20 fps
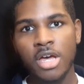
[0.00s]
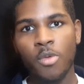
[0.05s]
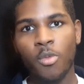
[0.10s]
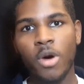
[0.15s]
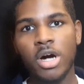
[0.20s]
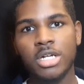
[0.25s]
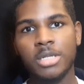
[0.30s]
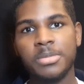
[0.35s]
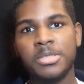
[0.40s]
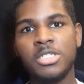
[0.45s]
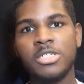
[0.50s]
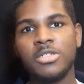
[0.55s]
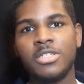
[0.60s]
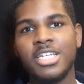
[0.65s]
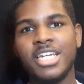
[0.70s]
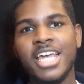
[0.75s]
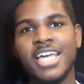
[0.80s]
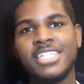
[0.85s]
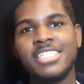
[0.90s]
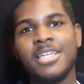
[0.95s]
Welcome to the
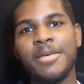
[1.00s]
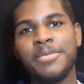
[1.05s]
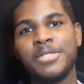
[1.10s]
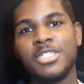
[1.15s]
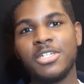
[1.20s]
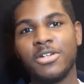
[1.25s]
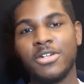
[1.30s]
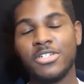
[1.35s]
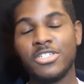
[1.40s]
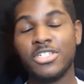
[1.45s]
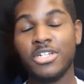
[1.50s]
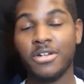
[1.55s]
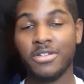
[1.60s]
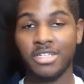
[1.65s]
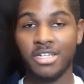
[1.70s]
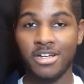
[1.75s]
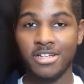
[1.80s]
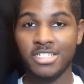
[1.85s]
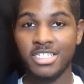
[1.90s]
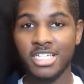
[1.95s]
next episode on Sterling on